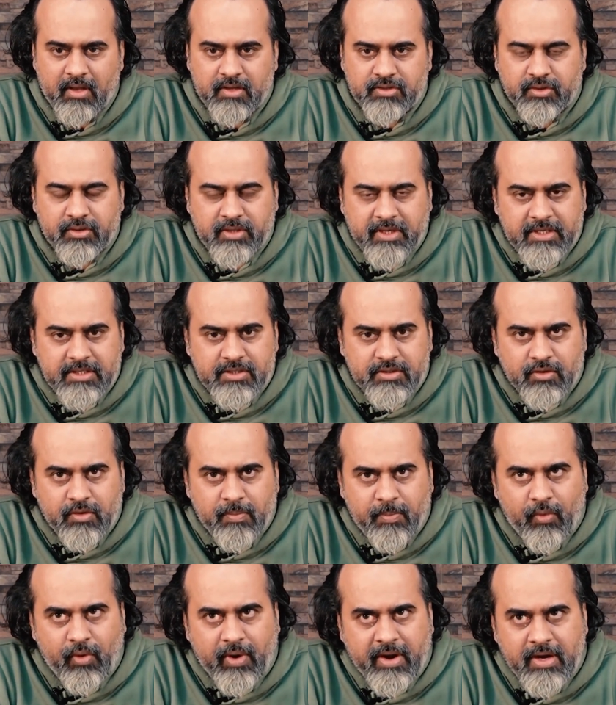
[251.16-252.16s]
So there is
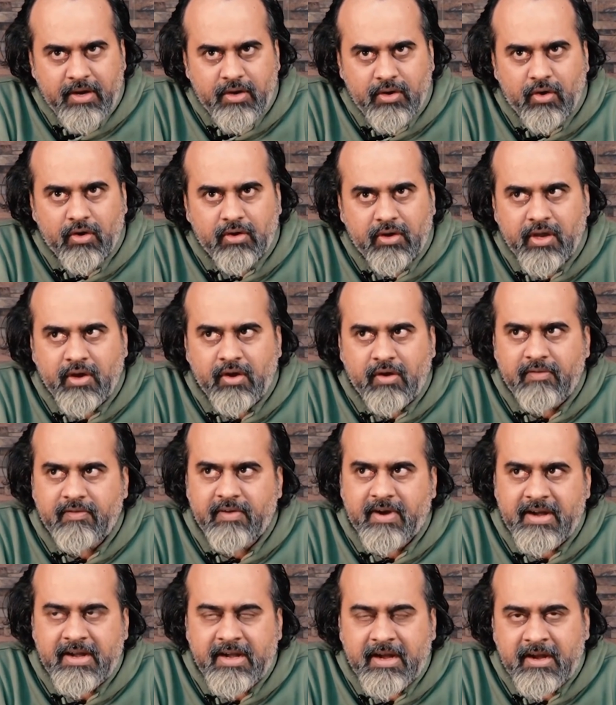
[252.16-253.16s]
no point talking of
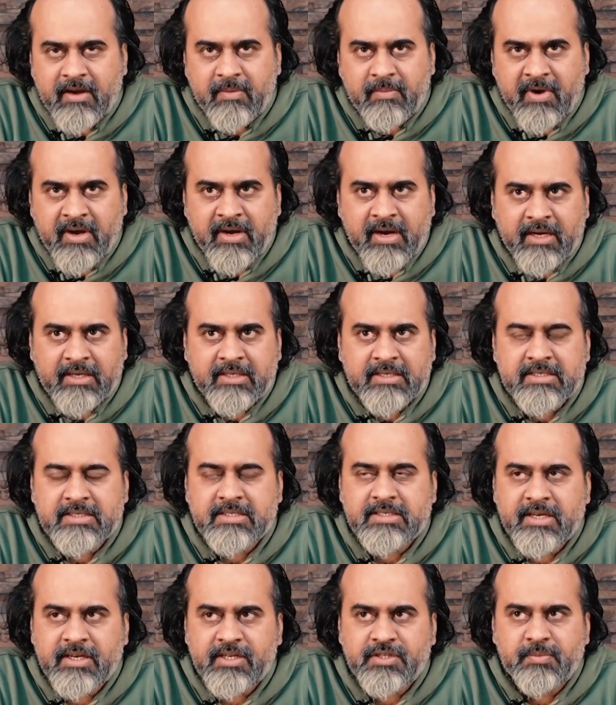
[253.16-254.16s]
contentment at this
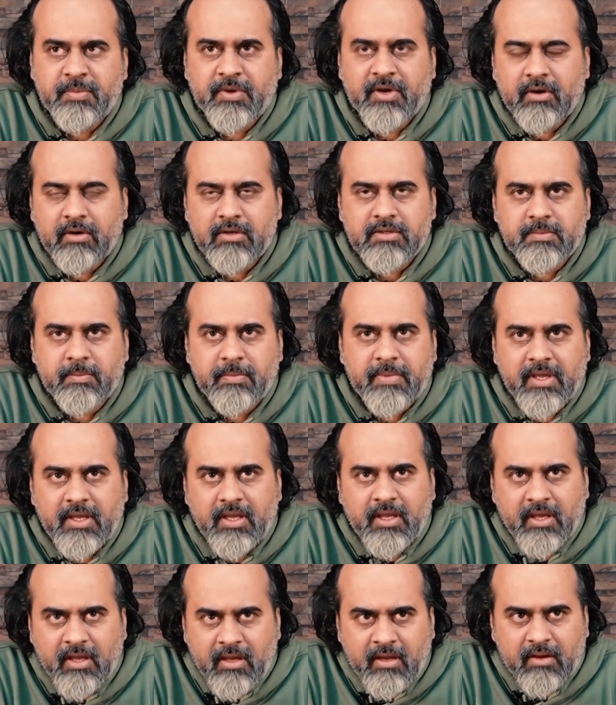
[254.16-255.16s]
stage because
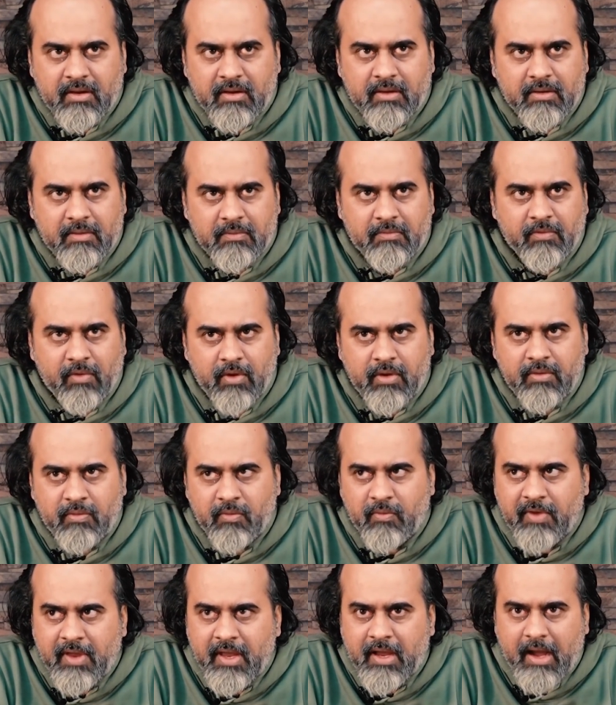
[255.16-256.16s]
being what
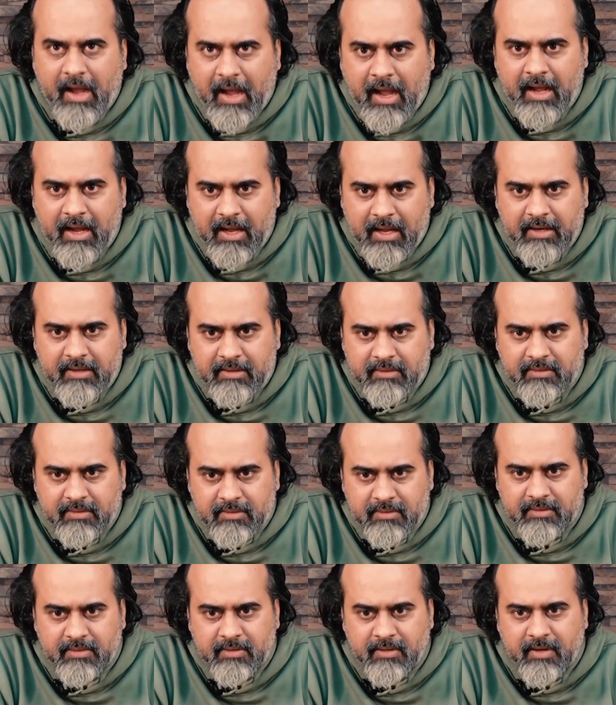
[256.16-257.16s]
we are
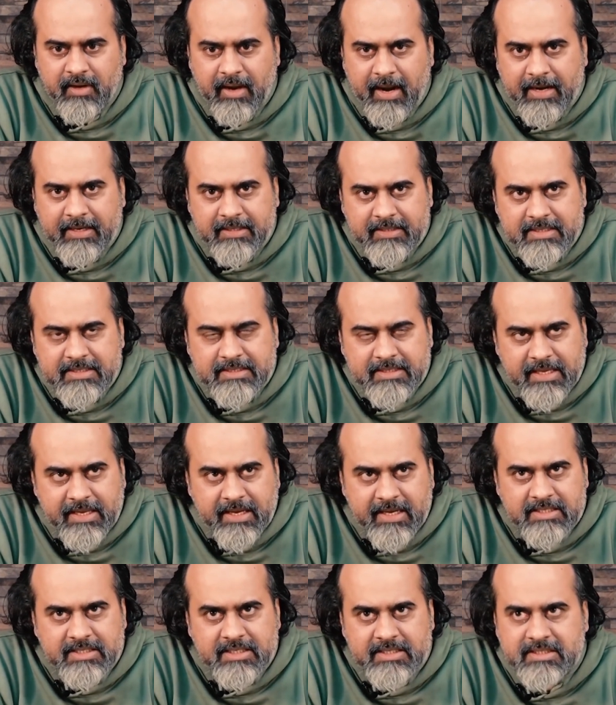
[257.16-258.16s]
at this
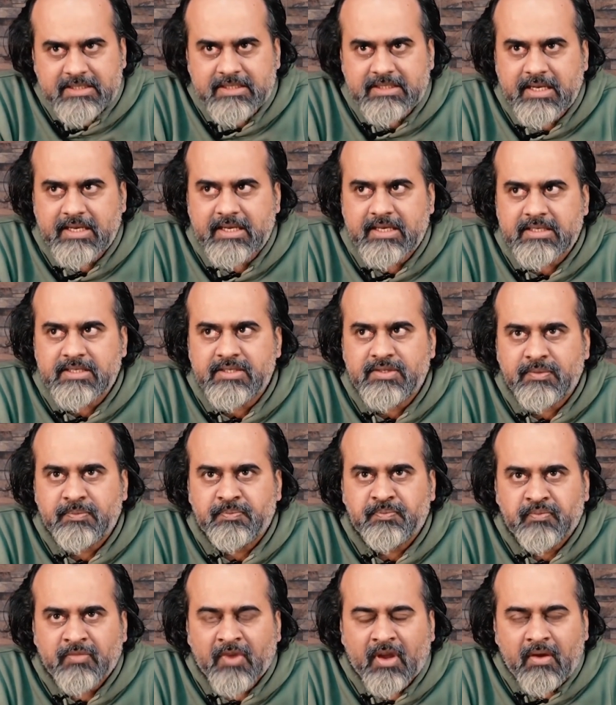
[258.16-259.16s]
age and stage,
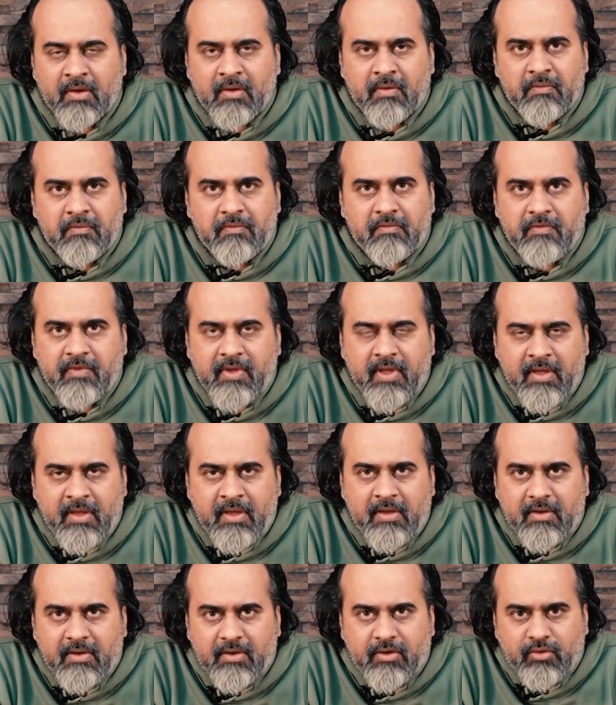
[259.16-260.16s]

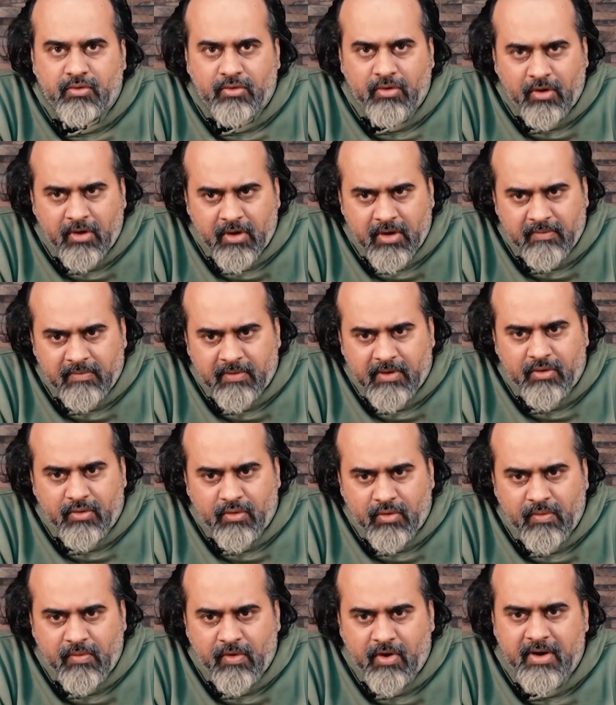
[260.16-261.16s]
we do not even
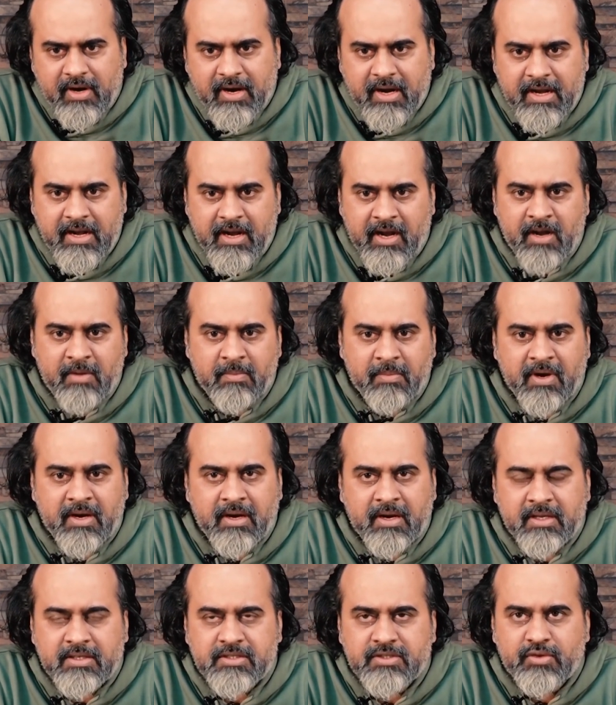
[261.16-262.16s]
know what
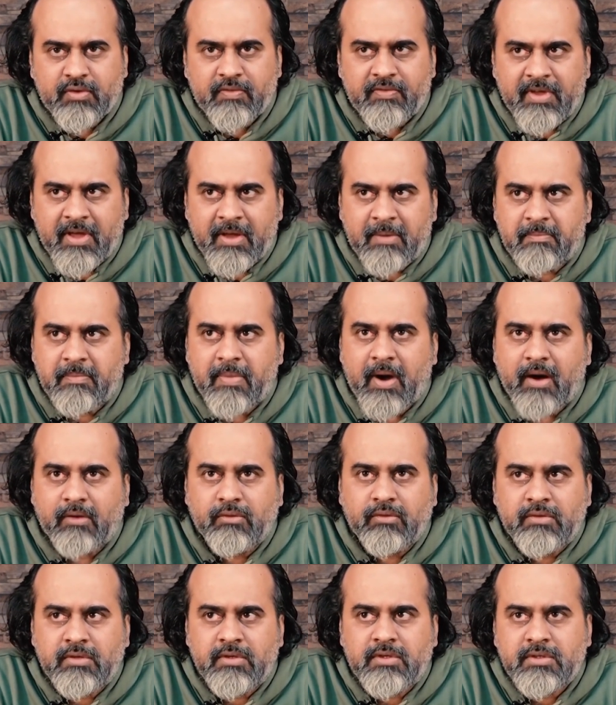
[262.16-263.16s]
contentment is, so we are
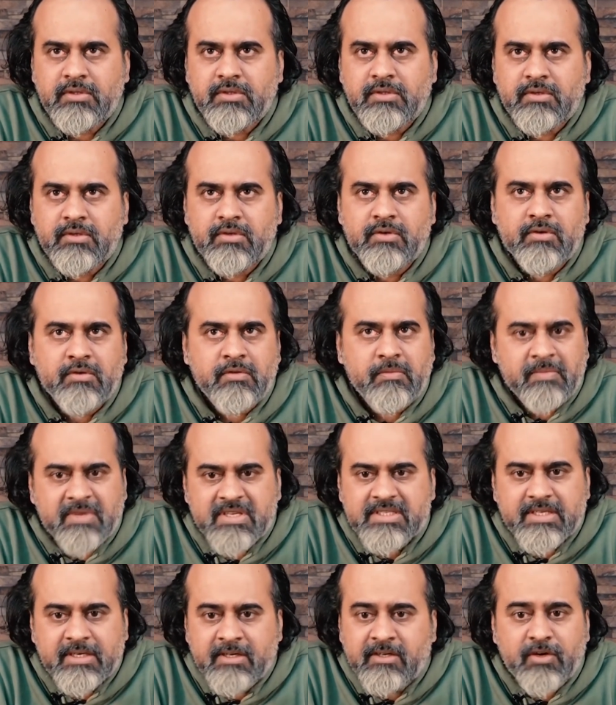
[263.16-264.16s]
bound to
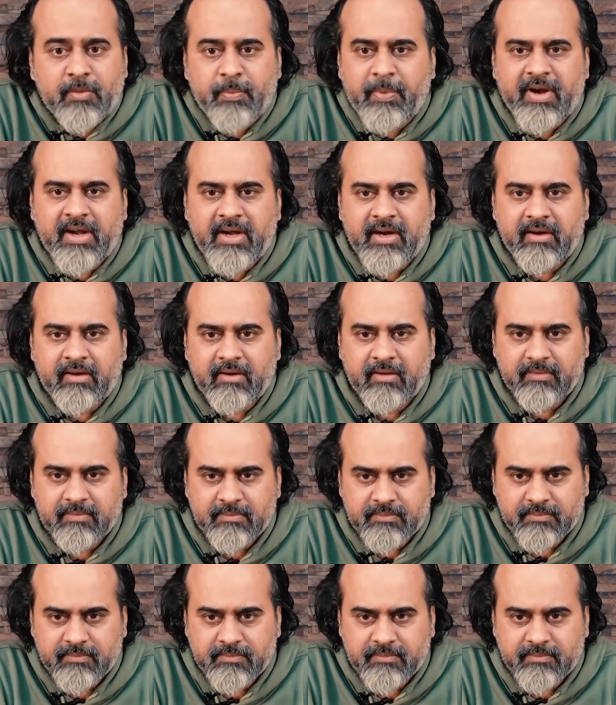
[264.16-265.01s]
misinterpret it.